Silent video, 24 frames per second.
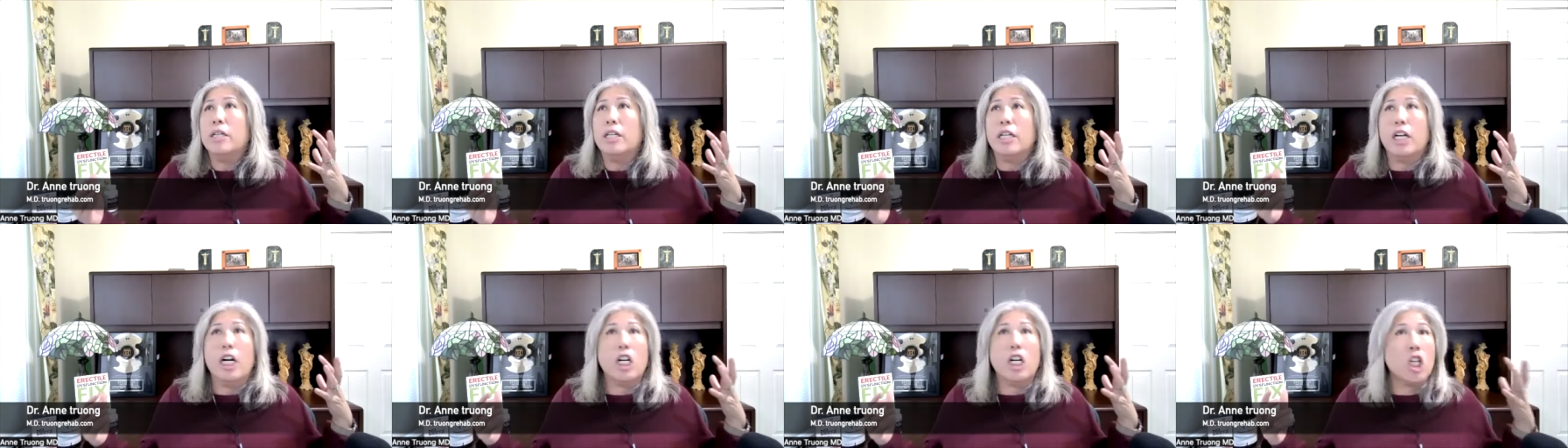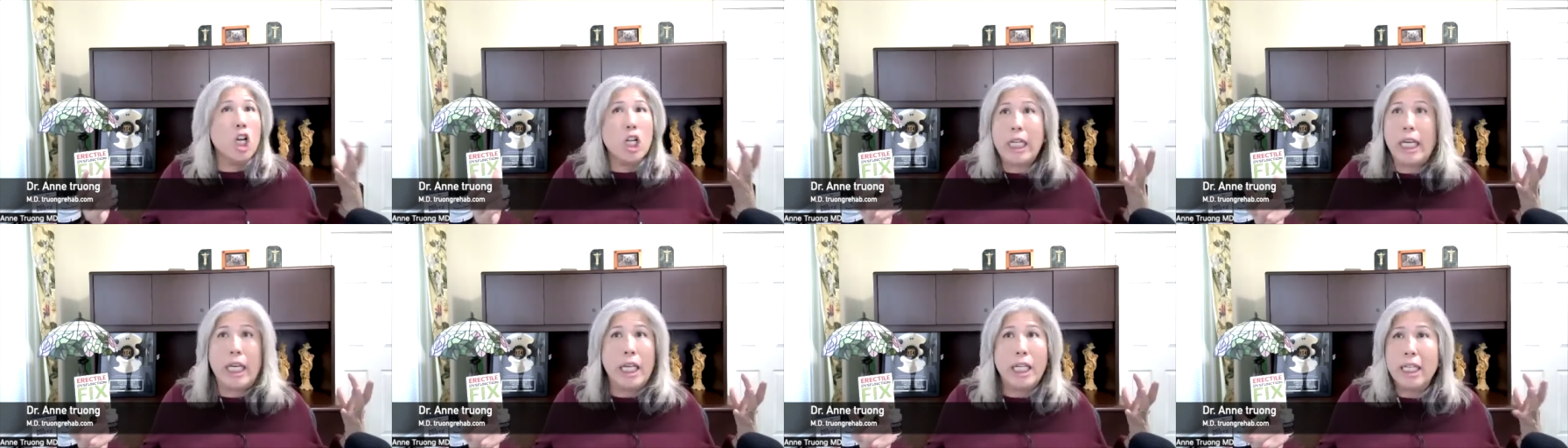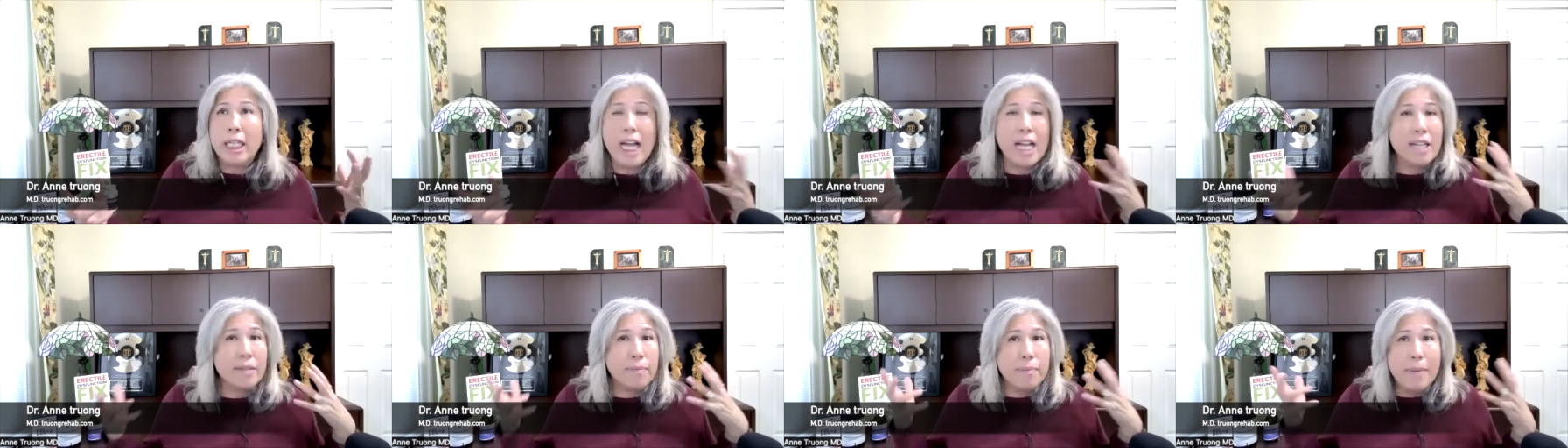uh, a cookie.
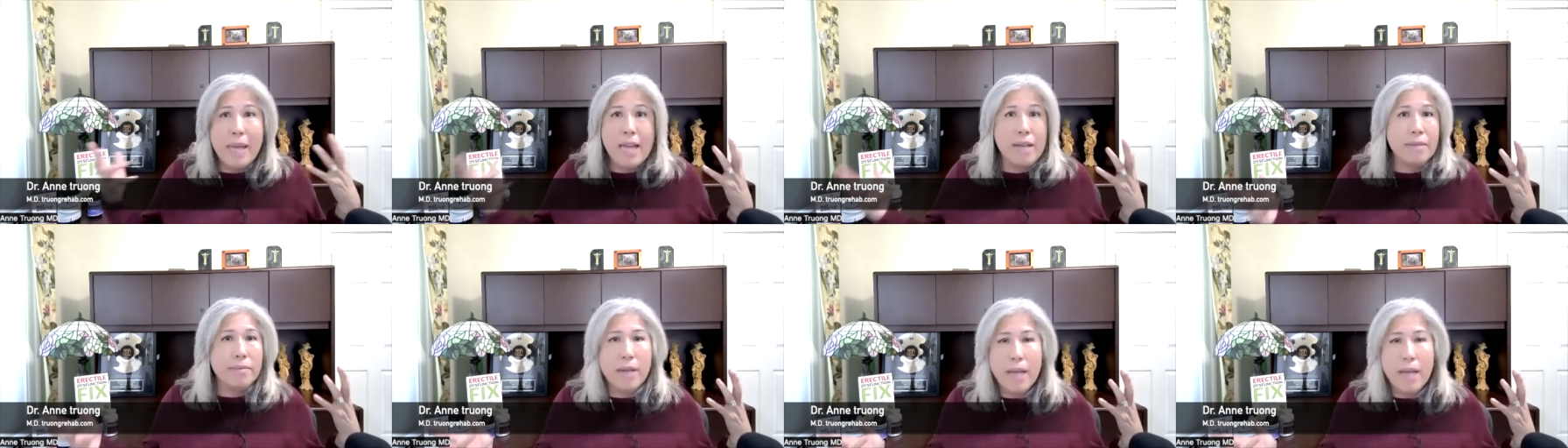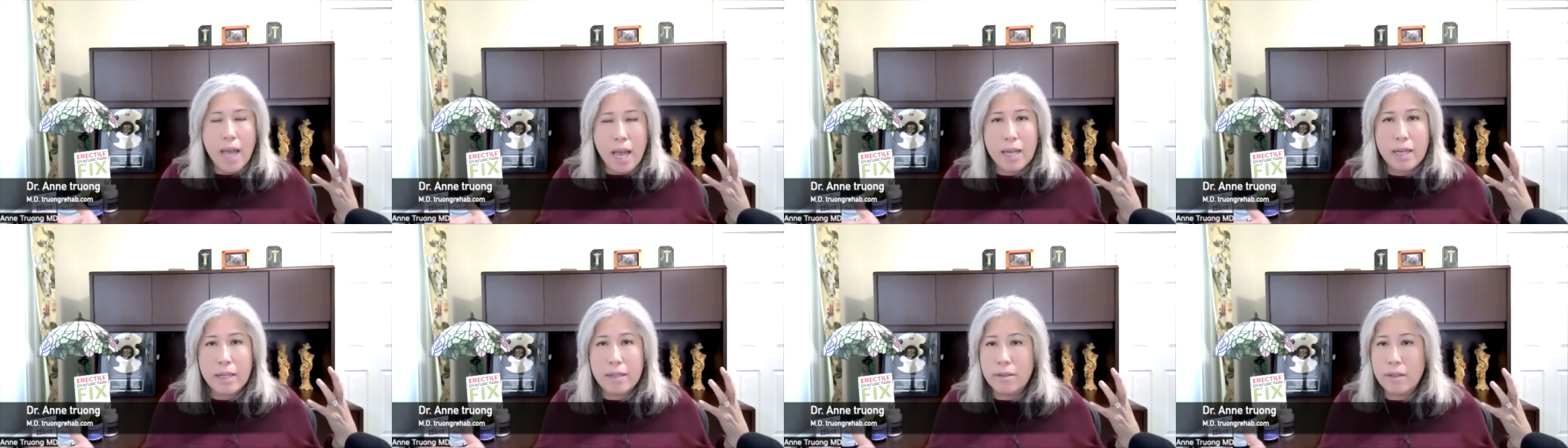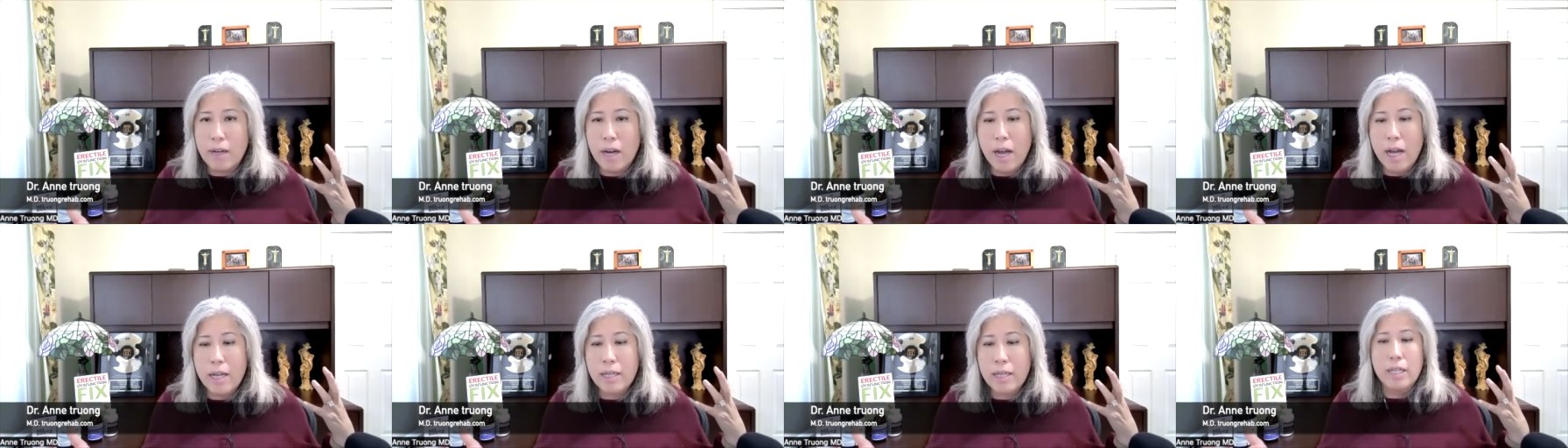That's man-made,
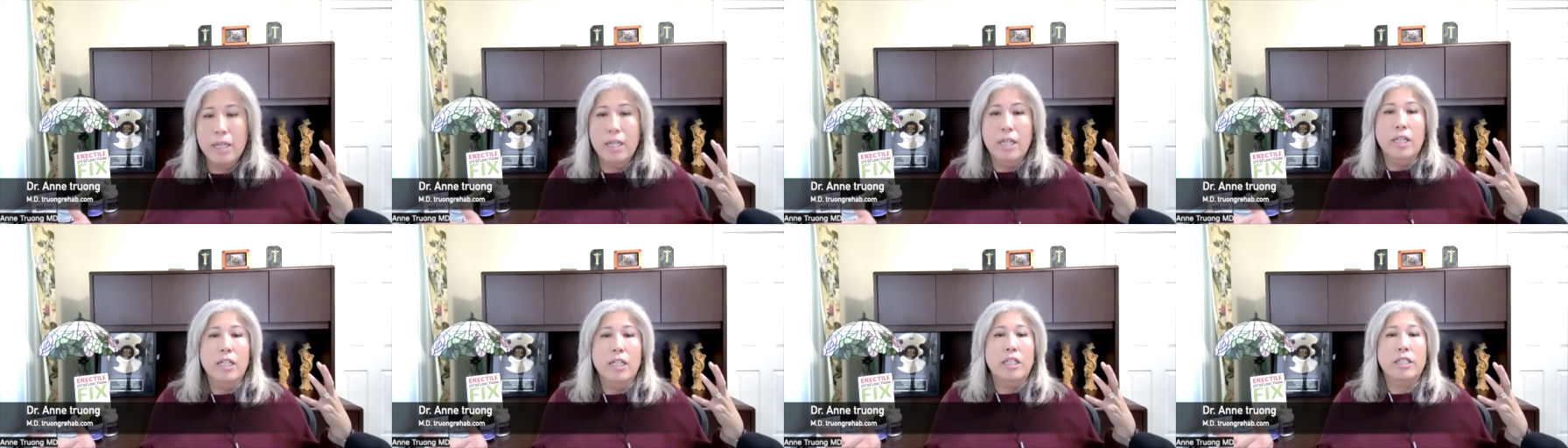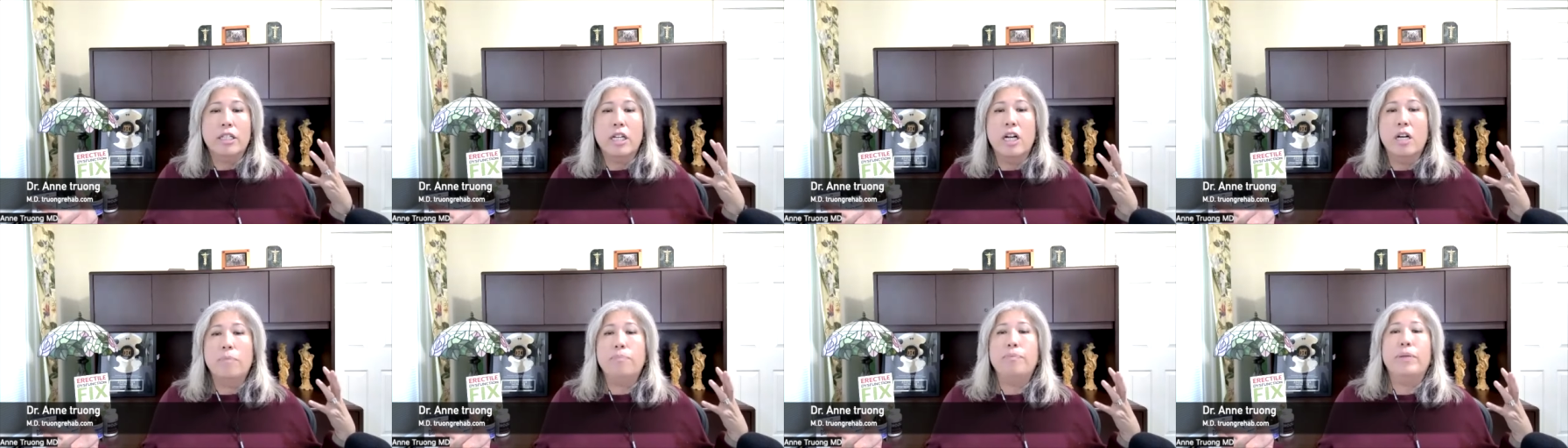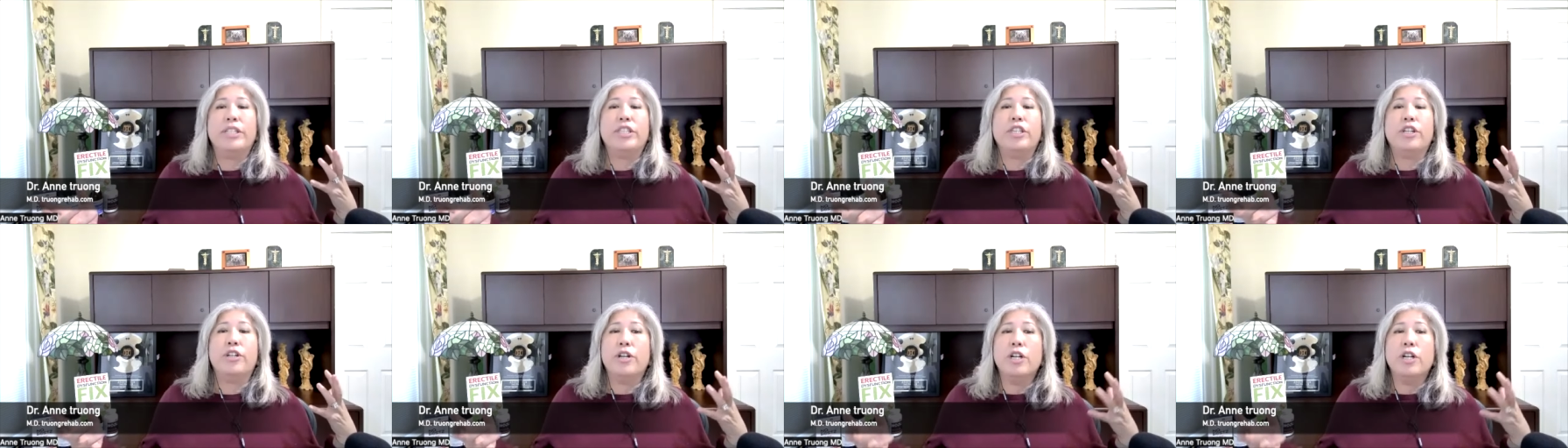right? Yeah. So,
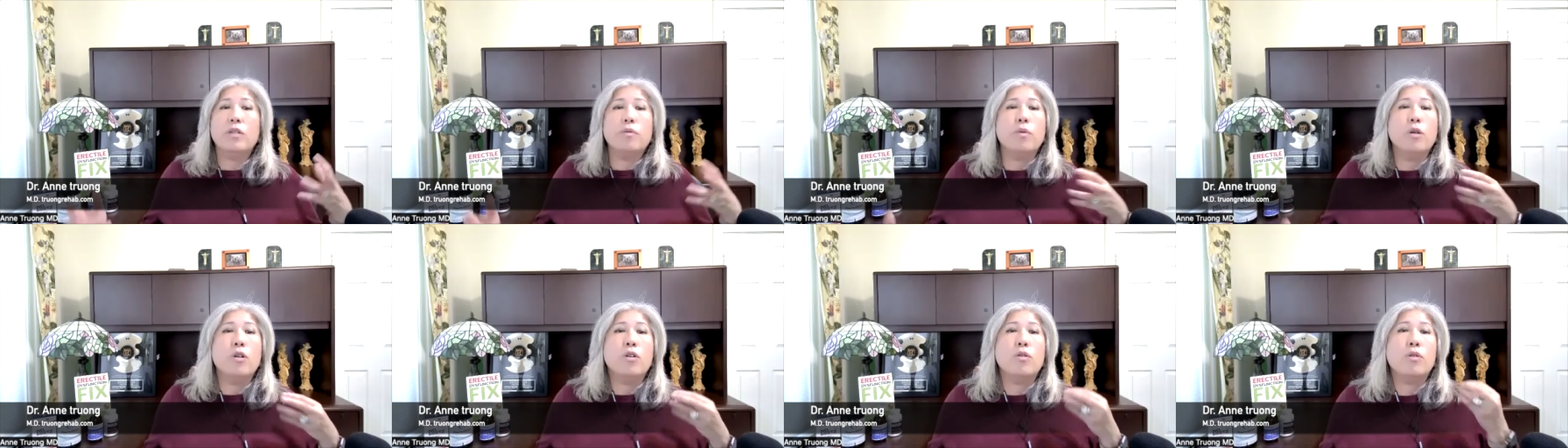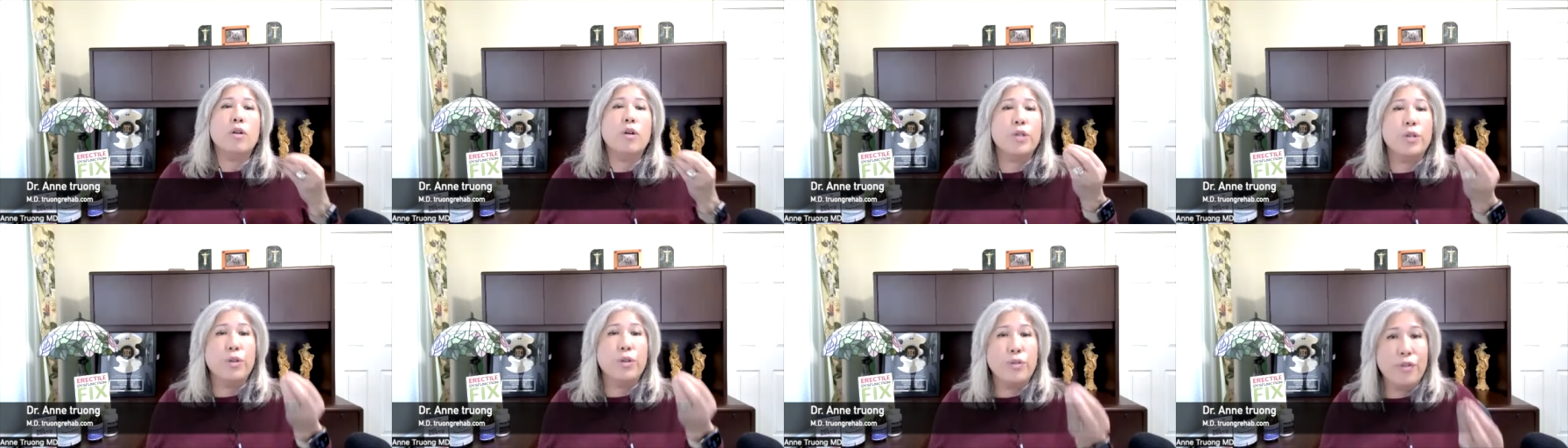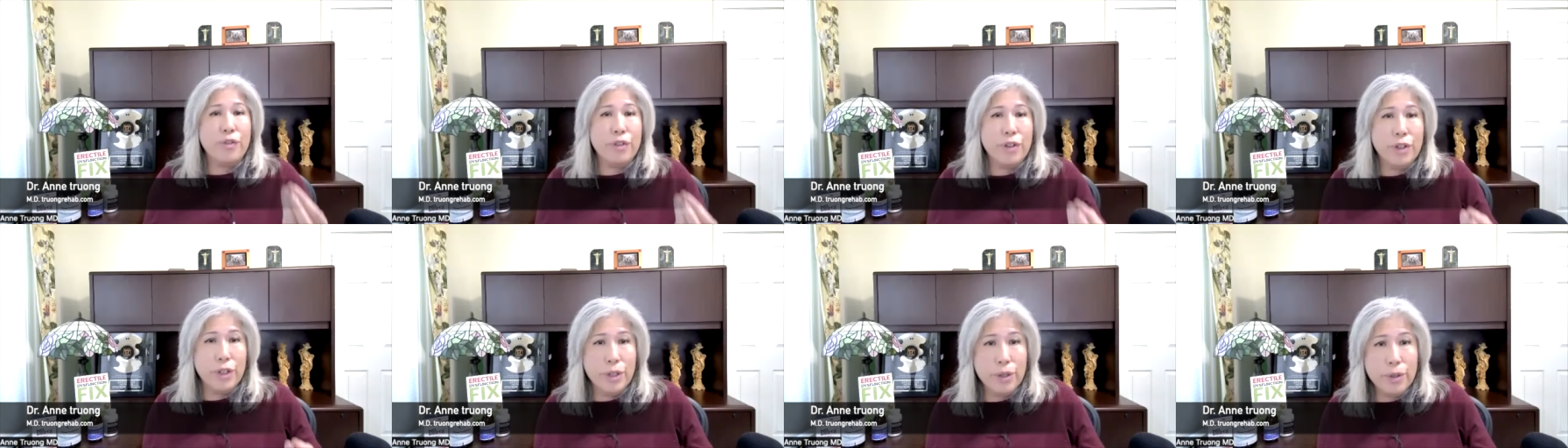but the earth will grow you
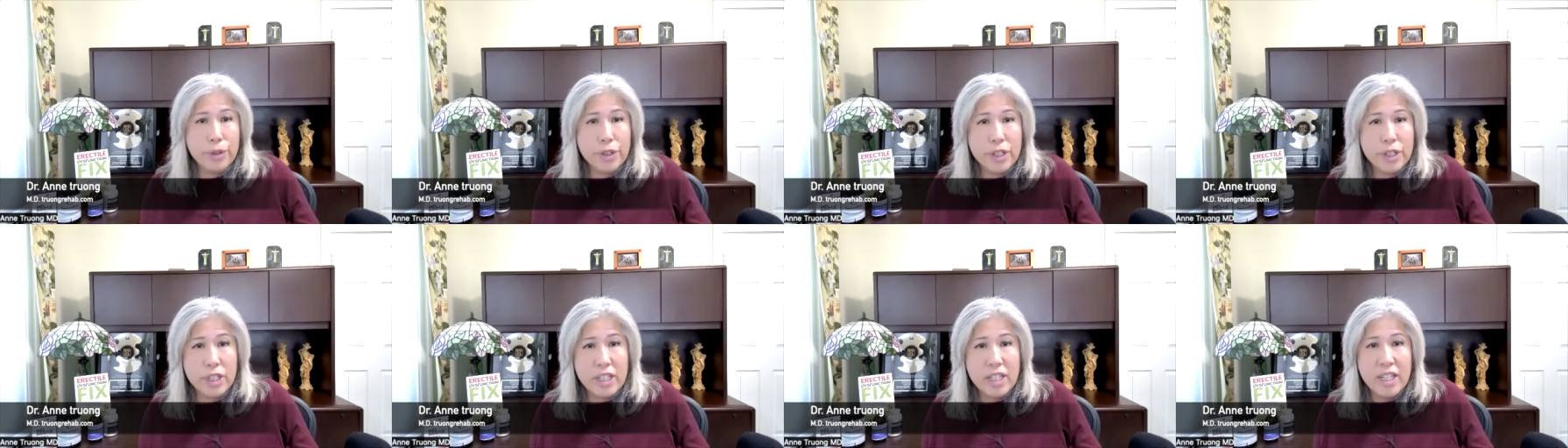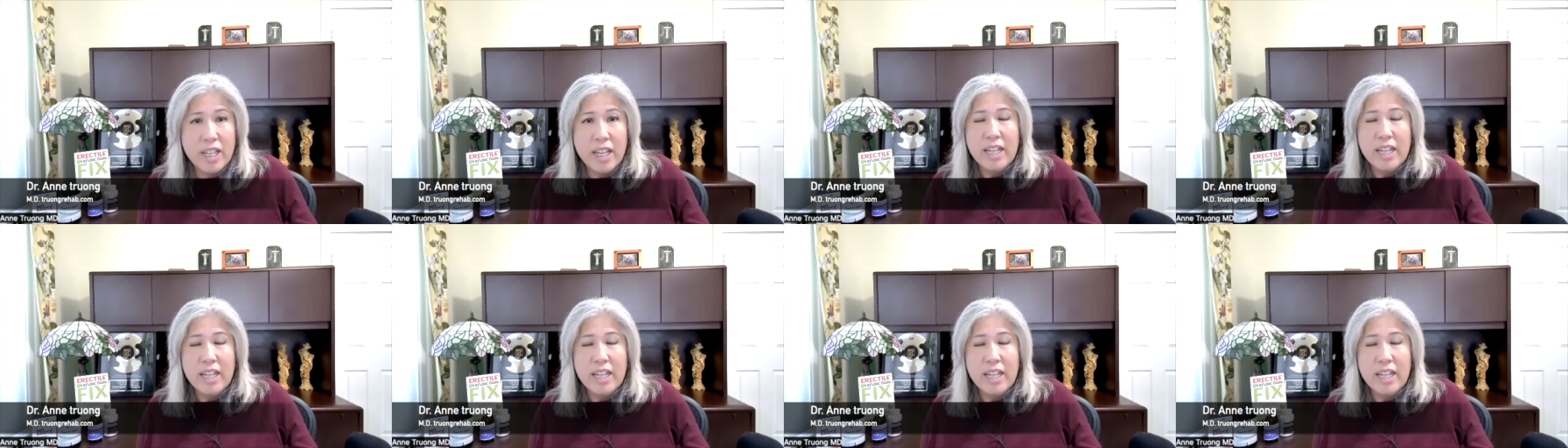fruits.